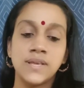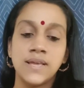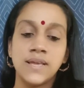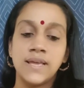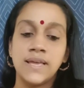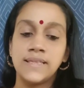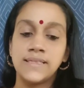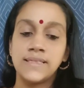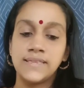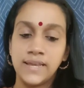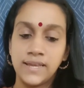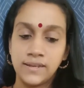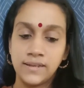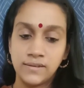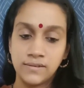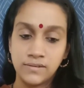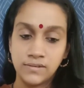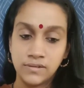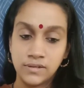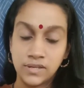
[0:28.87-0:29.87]

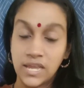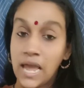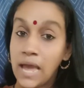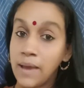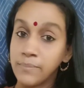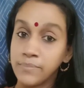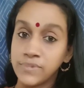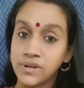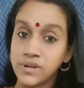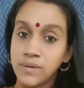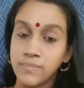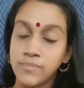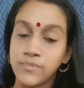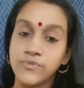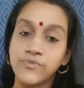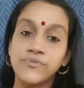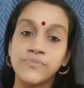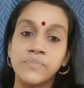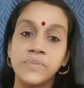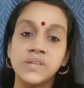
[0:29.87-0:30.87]
then camera
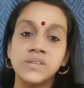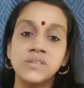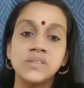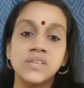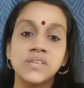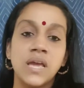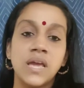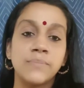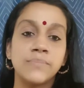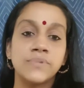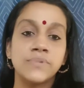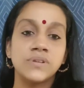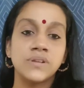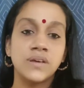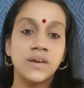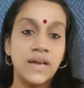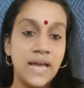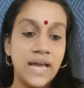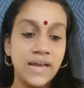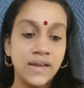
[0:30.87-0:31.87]
movement,
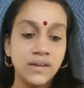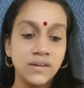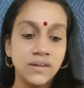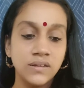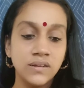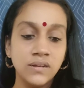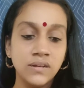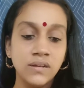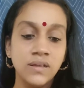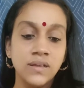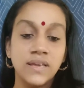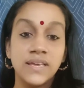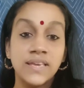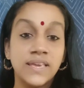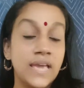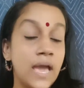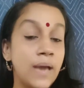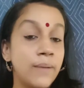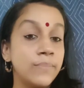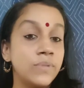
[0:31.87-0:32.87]
camera angle,
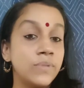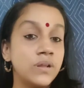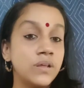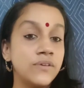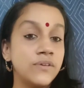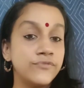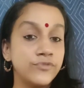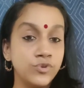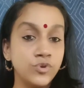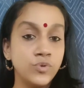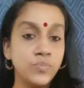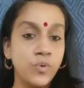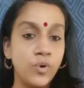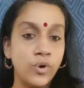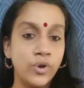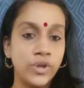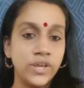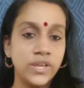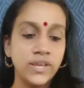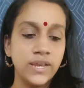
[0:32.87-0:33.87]
camera
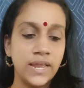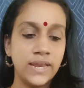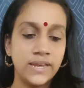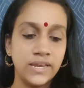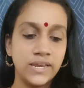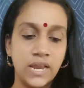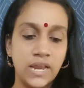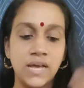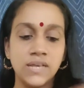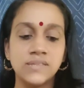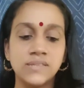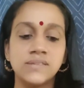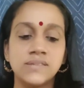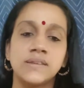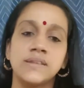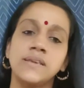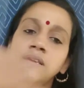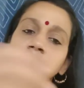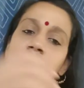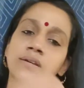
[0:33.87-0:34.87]
viewpoint, and
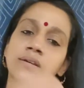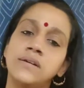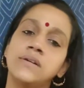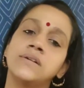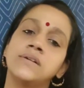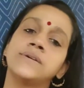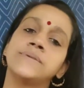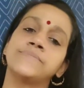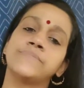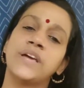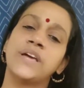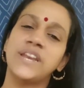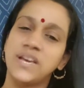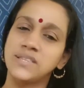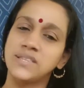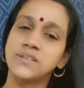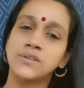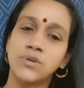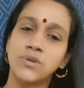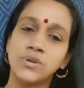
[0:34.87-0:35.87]
lastly
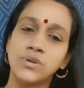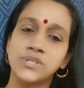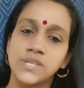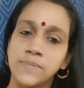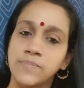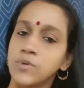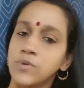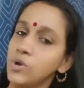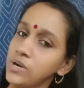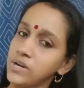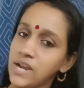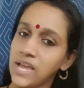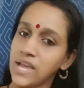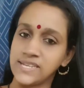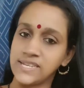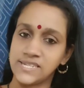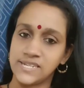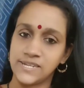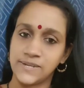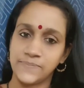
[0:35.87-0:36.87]
another concept called
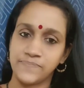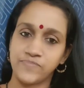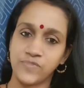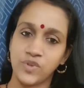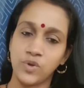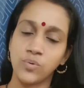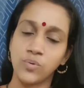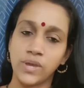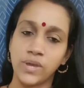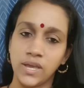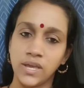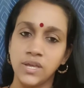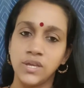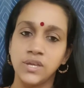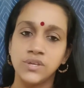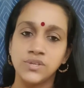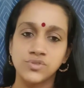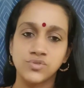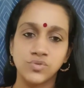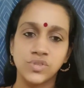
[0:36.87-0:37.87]
lighting. Okay,
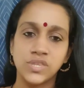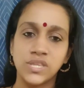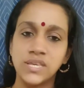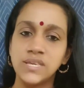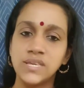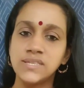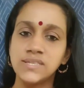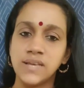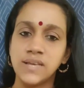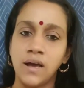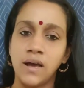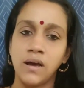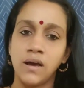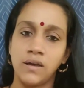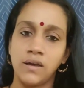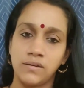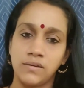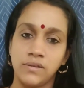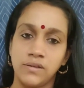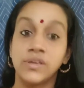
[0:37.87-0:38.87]
so these
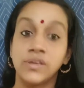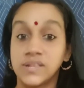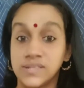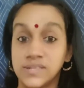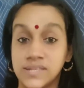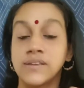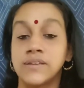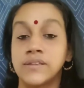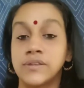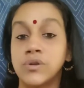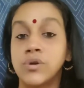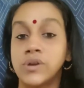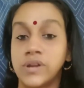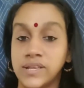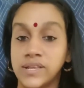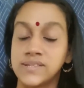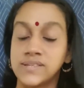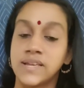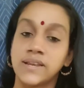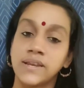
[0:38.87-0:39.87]
are, you can say, not
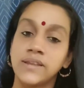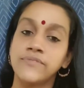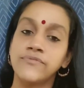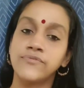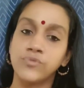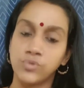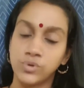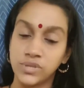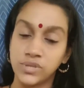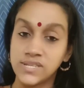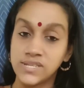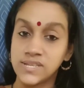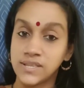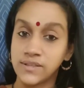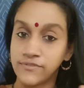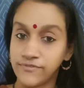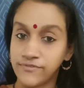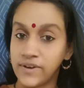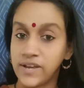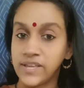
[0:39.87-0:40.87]
exactly four, these are the
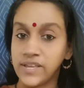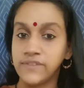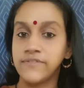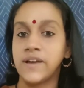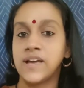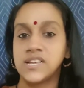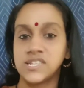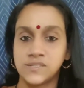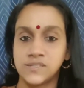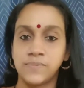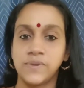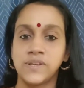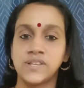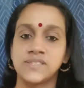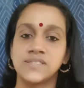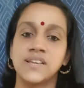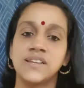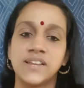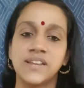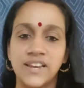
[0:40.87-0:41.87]
five aspects
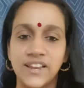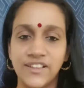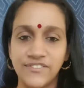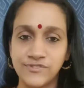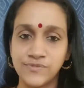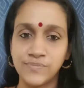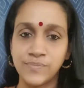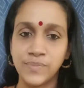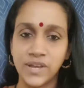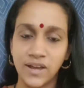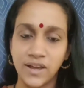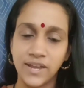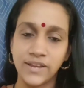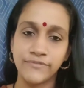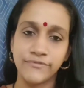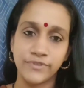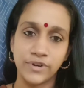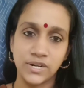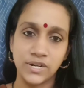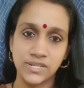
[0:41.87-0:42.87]
that are left behind
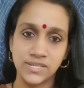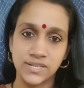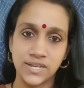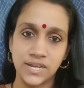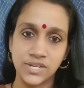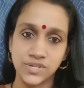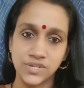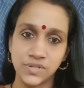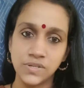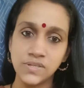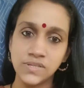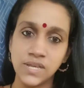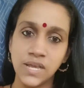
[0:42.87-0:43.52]
for discussions.